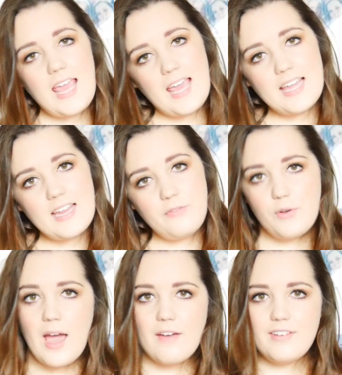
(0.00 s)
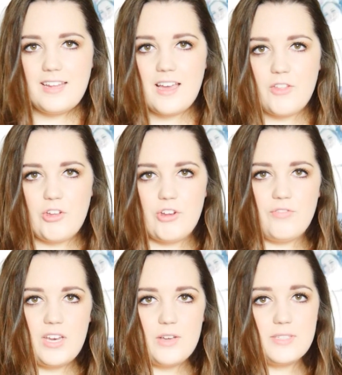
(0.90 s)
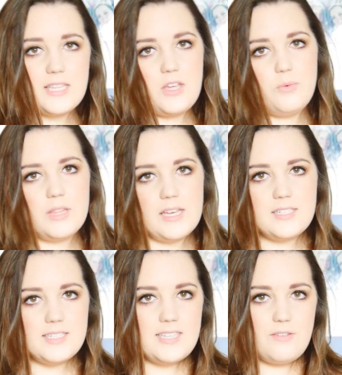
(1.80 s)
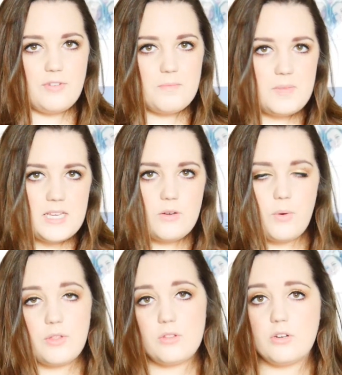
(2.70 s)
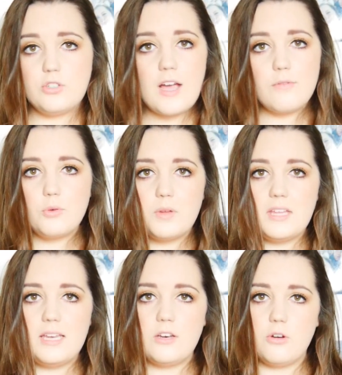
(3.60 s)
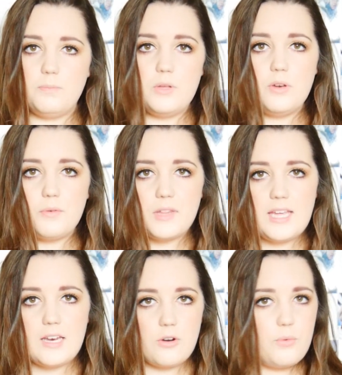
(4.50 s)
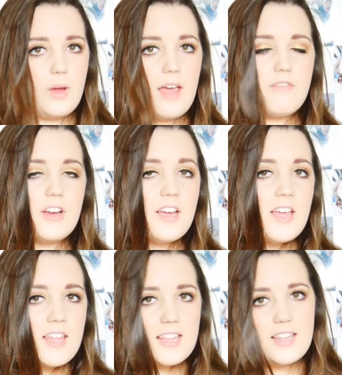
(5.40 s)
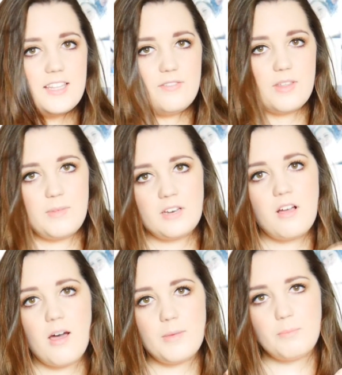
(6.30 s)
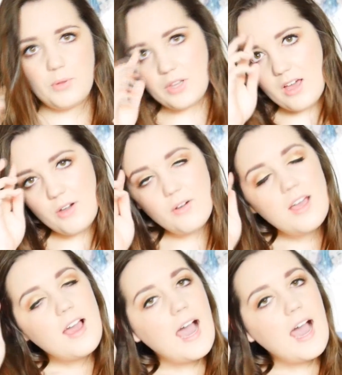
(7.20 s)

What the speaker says: And if you have any other videos that you would like to see from me, whether they're travel related or beauty related or whatever, then leave them in the comment below.